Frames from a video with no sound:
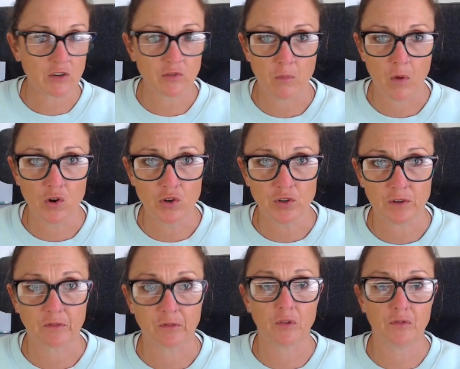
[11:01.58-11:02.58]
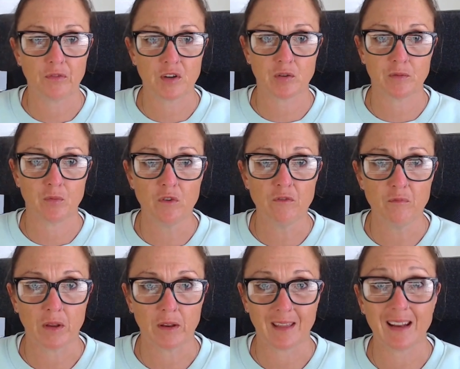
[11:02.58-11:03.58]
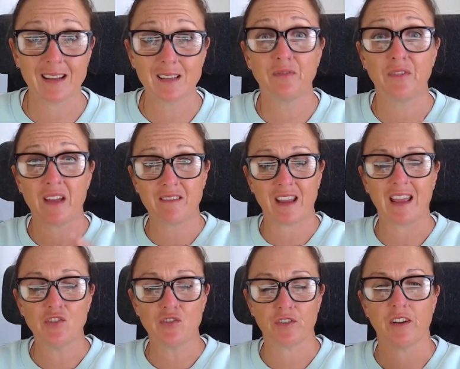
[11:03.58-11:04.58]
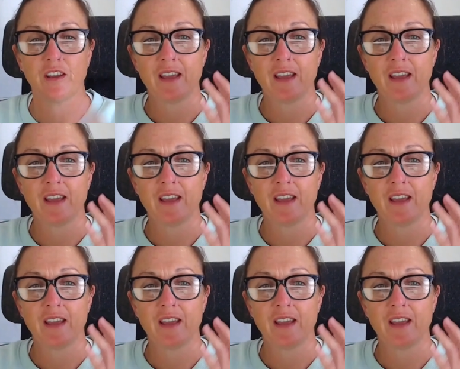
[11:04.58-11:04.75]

range of motion for efficient movement. That is foundation.